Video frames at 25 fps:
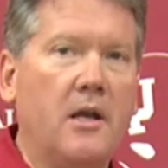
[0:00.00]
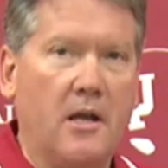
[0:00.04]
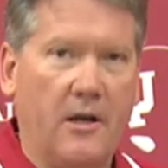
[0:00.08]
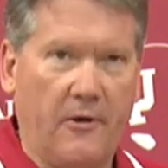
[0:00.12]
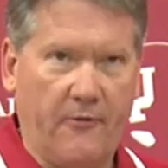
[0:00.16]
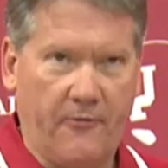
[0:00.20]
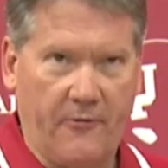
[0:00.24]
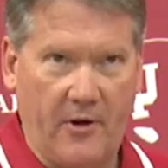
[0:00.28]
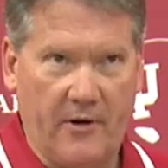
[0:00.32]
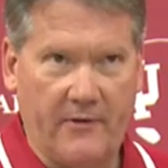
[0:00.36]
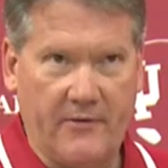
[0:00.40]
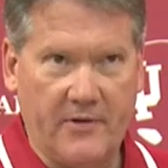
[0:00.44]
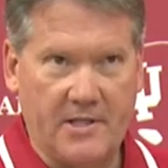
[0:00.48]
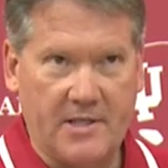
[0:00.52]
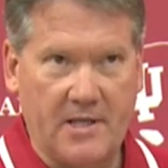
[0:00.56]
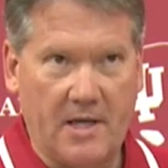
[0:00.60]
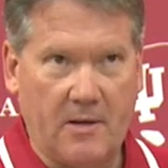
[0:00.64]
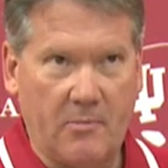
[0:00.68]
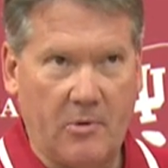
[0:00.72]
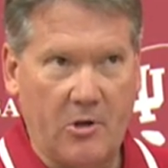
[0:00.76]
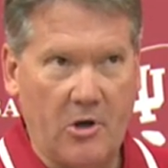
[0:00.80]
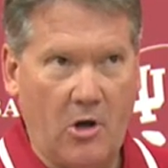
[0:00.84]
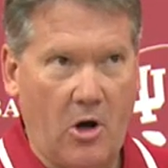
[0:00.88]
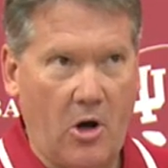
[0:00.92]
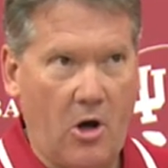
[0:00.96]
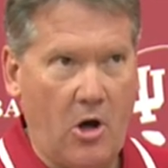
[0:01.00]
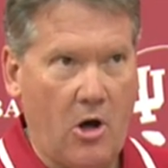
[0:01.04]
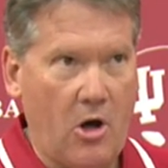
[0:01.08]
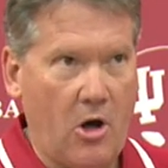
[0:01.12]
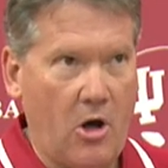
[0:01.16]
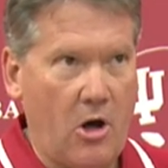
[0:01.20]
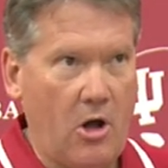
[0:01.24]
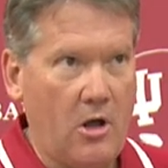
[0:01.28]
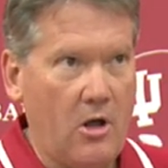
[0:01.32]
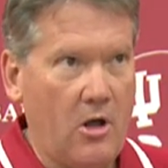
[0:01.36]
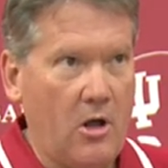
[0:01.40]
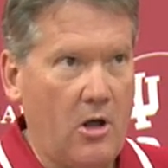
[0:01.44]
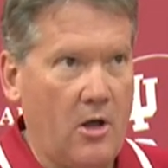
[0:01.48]
in front of Assembly
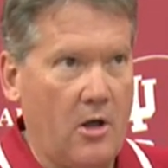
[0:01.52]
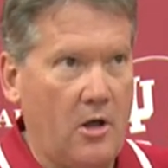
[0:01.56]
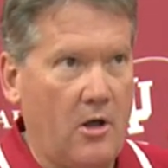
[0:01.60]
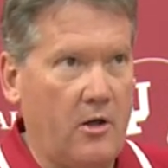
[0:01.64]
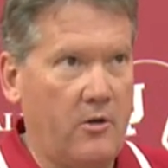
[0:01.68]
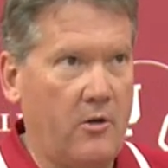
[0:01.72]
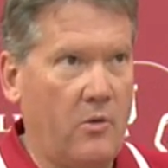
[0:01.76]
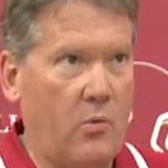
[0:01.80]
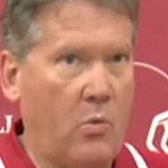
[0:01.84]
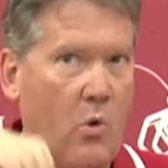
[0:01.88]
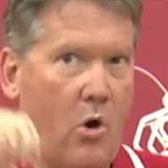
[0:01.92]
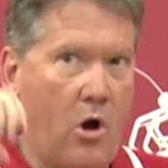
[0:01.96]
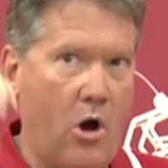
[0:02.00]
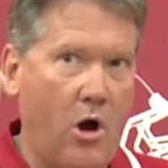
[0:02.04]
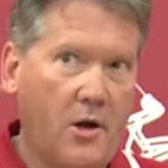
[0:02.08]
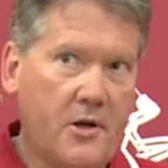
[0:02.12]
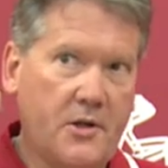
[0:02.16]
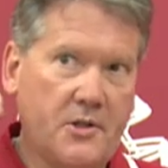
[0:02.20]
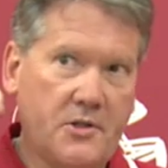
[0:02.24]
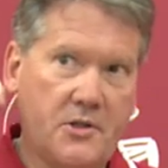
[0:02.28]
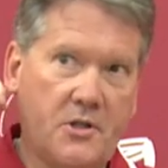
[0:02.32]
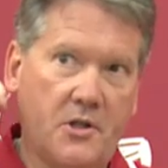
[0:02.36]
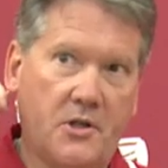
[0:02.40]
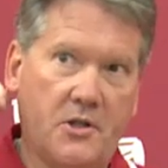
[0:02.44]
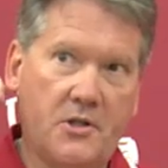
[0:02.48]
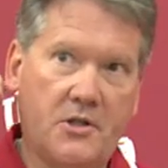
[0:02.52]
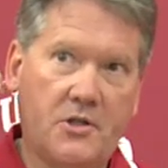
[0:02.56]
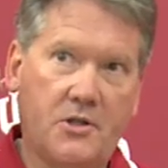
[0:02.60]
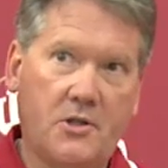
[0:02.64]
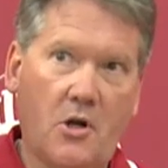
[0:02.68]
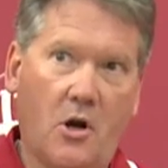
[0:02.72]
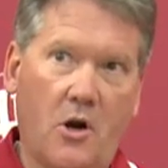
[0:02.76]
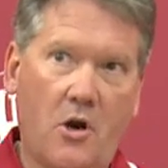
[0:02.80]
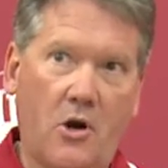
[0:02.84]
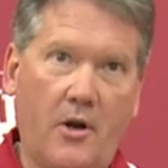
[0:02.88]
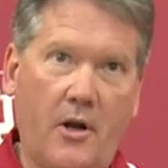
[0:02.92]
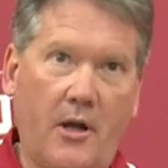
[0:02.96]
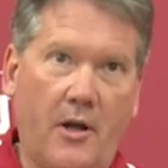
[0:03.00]
Hall, the walk is going to
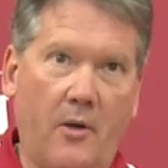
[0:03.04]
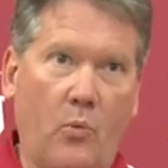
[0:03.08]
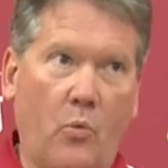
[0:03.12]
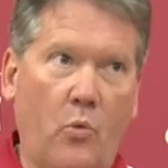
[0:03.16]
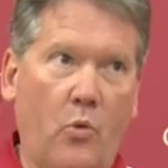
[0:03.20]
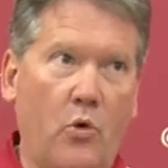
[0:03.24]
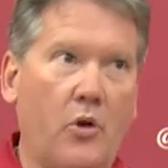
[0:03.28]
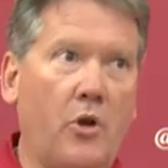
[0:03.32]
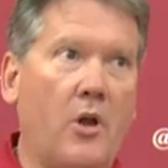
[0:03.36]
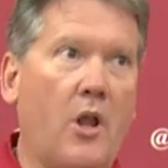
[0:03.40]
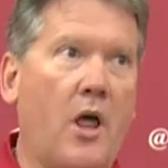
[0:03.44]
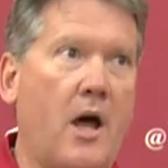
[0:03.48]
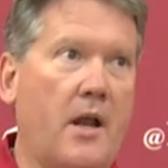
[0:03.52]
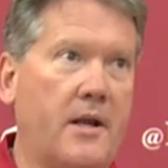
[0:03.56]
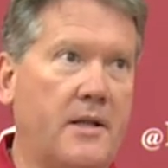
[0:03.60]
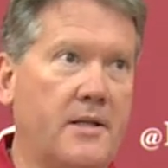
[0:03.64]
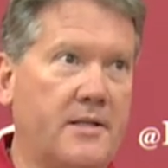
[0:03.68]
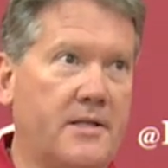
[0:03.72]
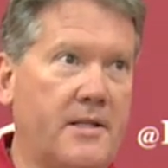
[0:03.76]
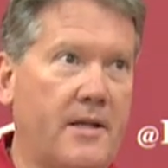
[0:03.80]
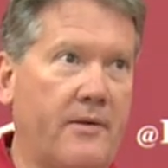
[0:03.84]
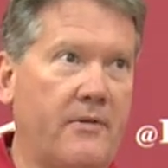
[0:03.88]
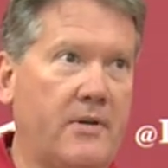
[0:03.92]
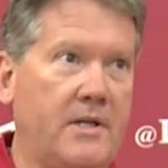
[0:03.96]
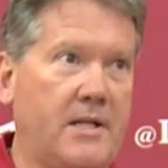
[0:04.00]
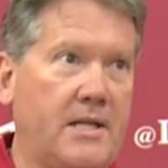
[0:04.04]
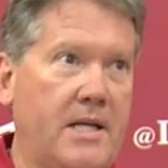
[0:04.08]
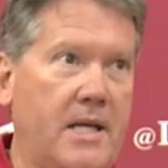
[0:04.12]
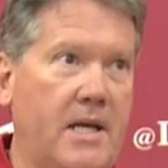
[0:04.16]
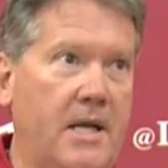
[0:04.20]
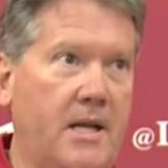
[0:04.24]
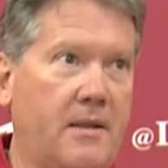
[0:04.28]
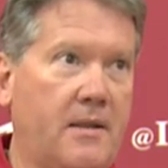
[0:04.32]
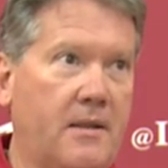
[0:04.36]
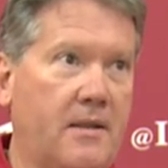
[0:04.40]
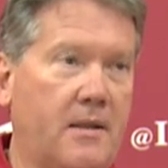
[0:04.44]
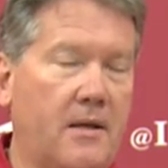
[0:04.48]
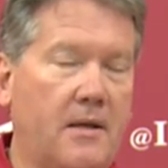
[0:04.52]
start at Woodlawn and
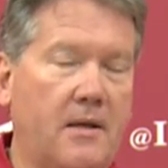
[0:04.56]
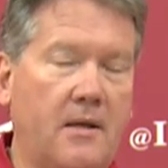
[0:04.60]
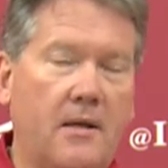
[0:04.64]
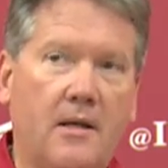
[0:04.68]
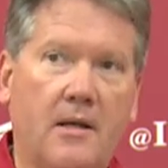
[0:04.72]
17th.